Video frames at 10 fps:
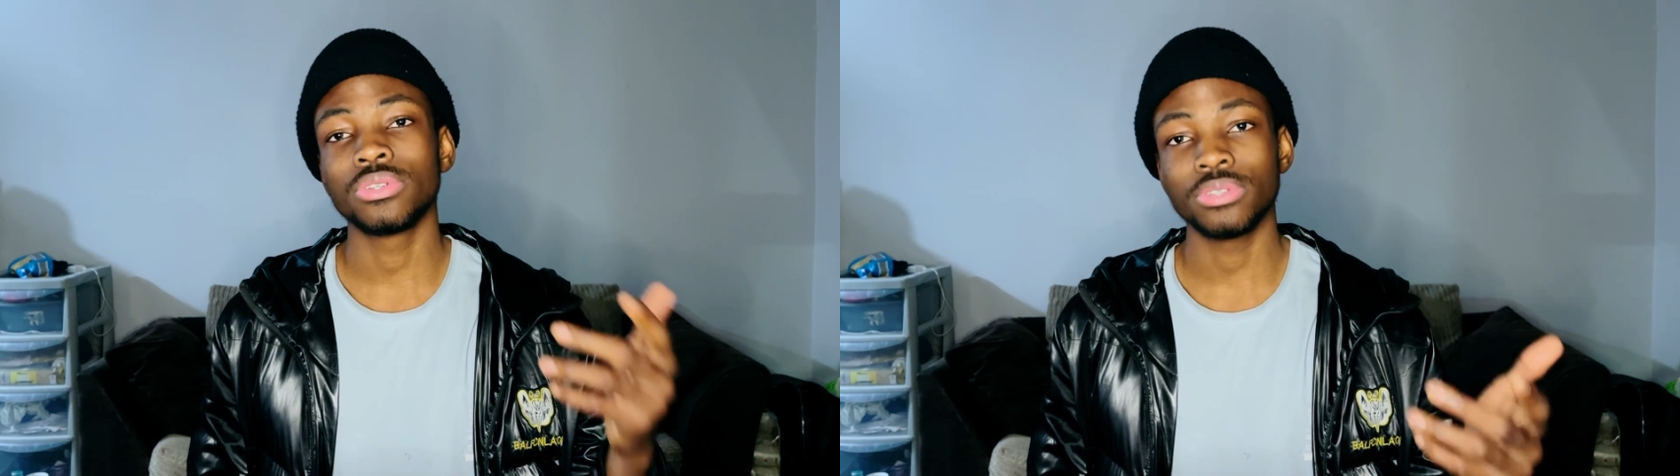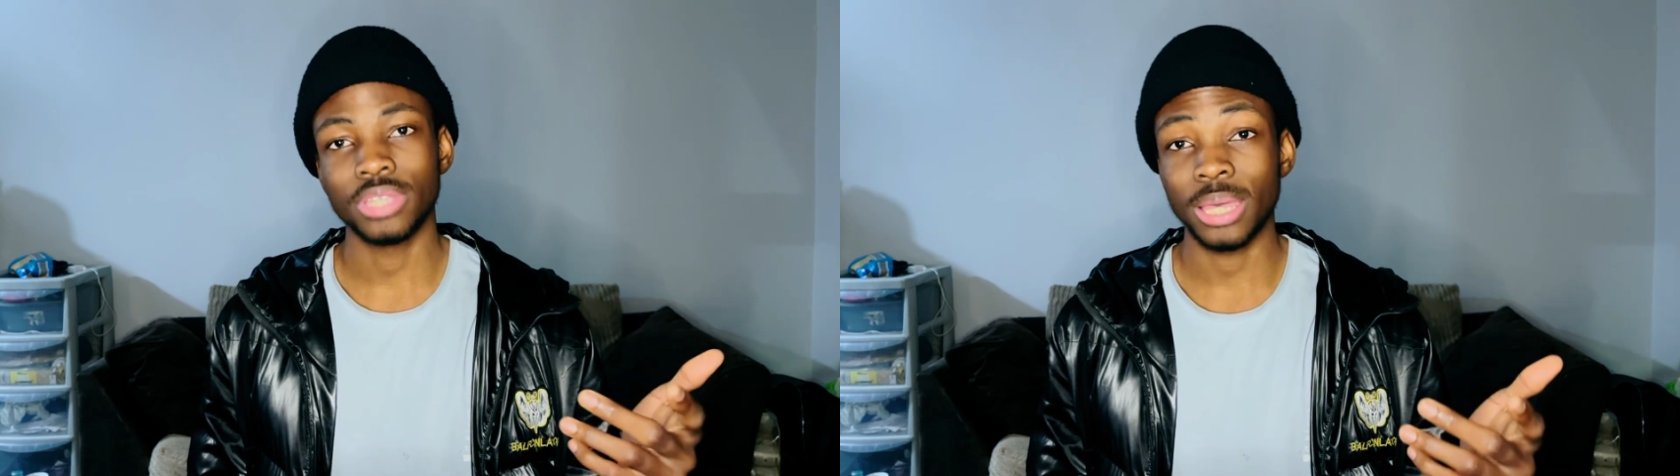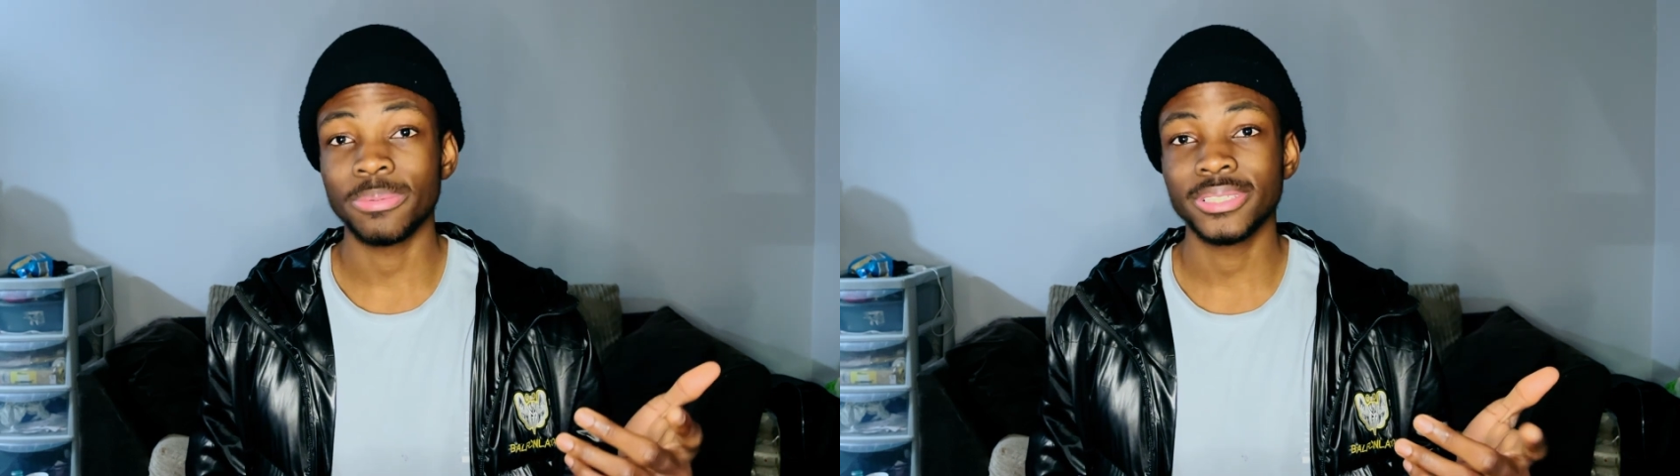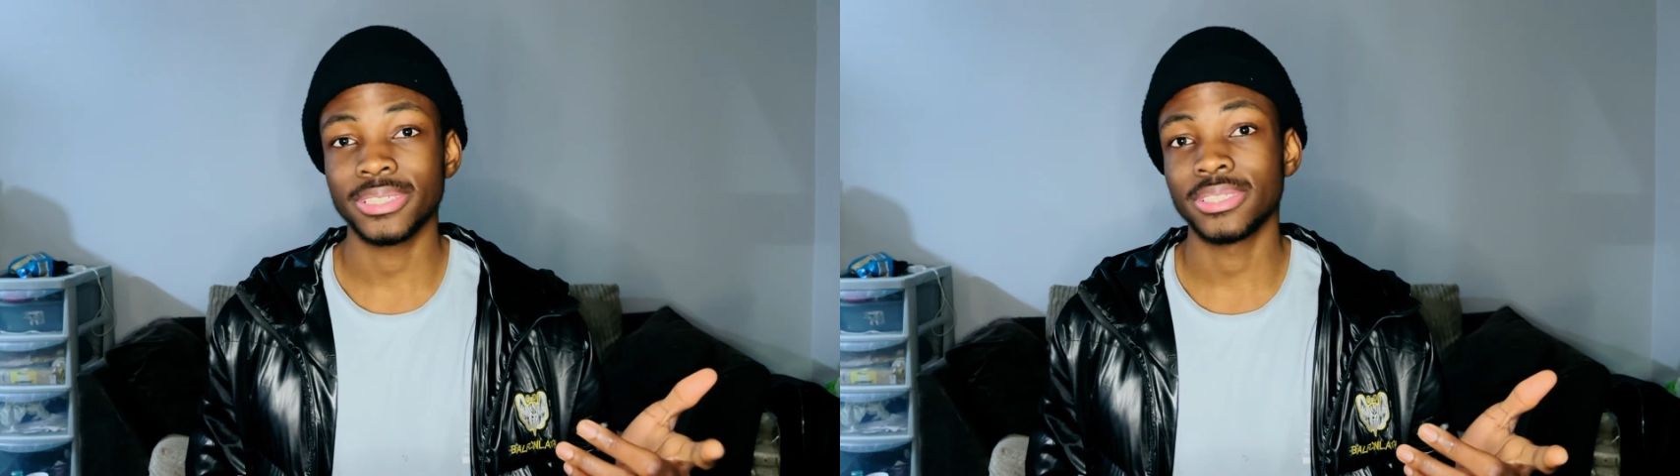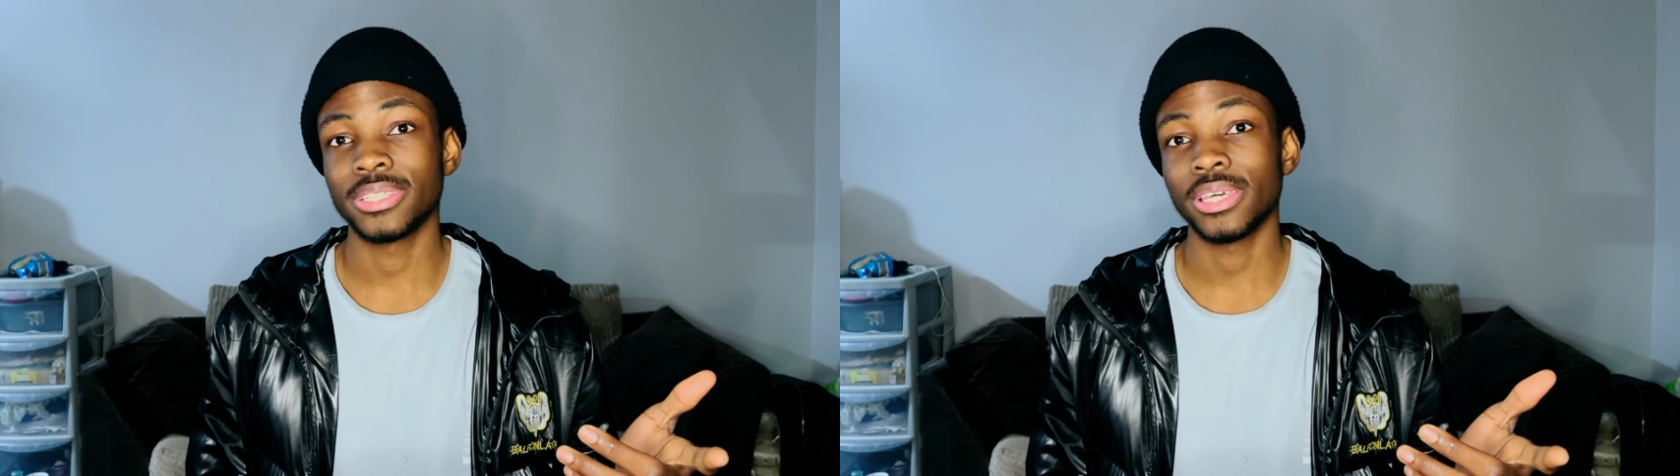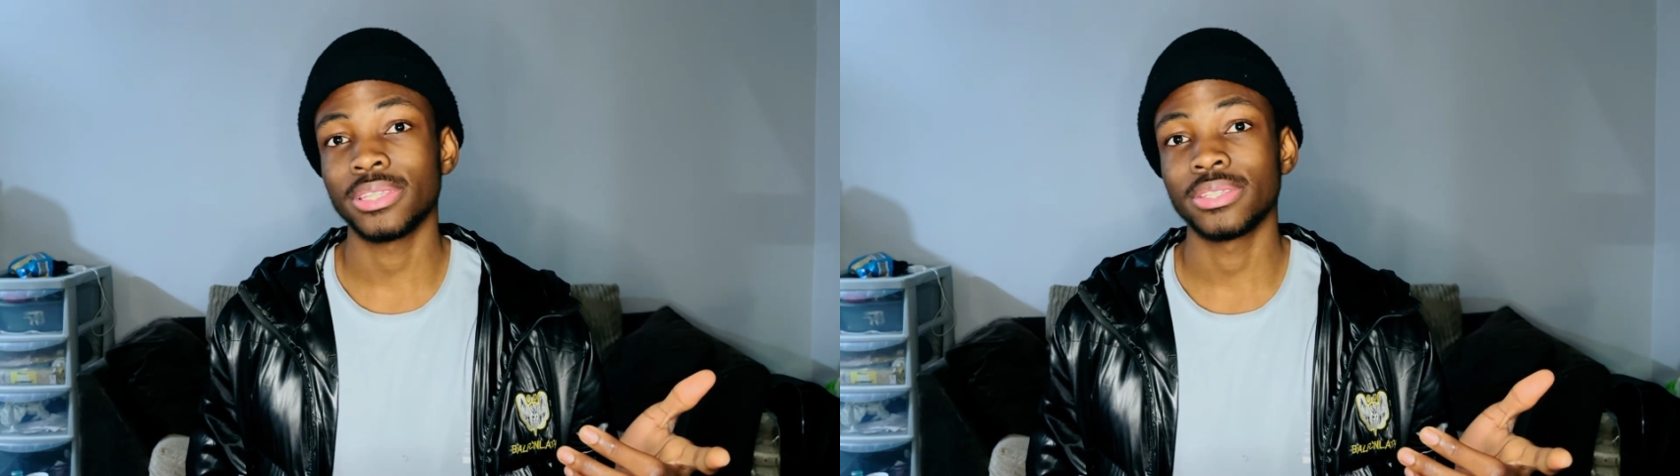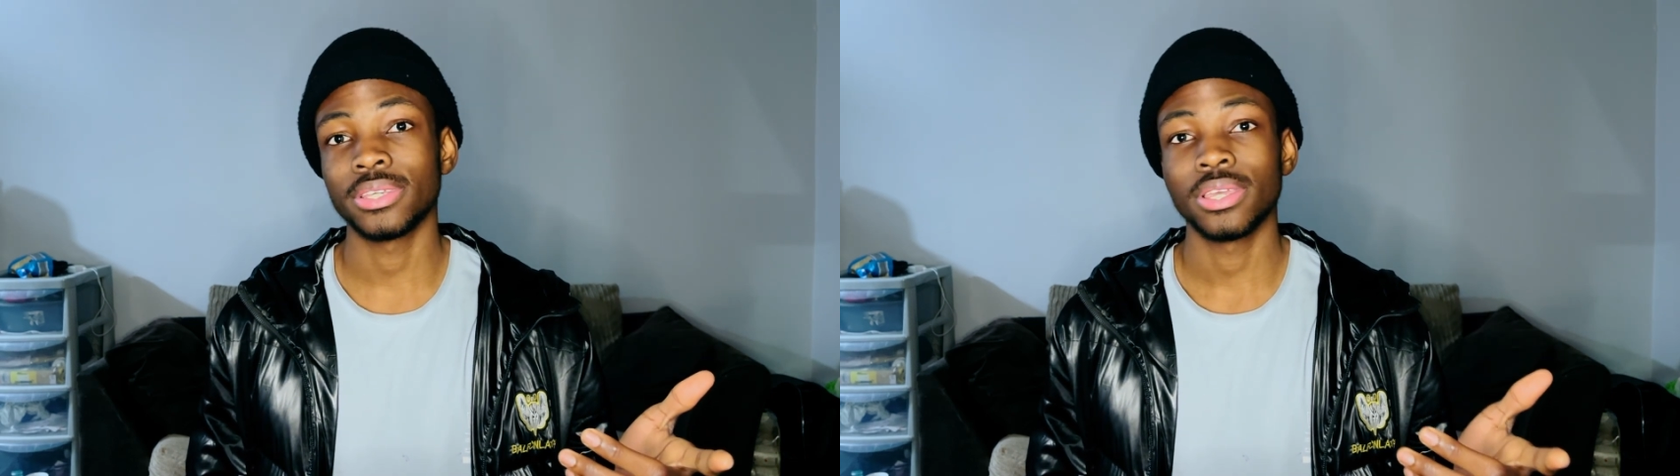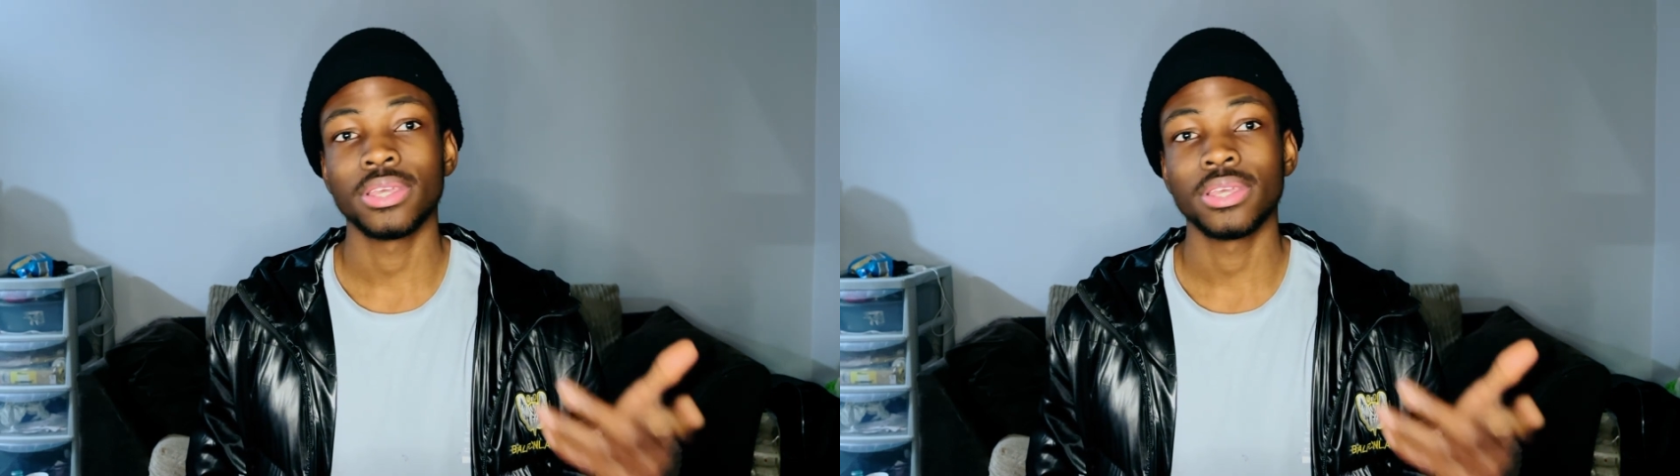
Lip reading: good habits instead.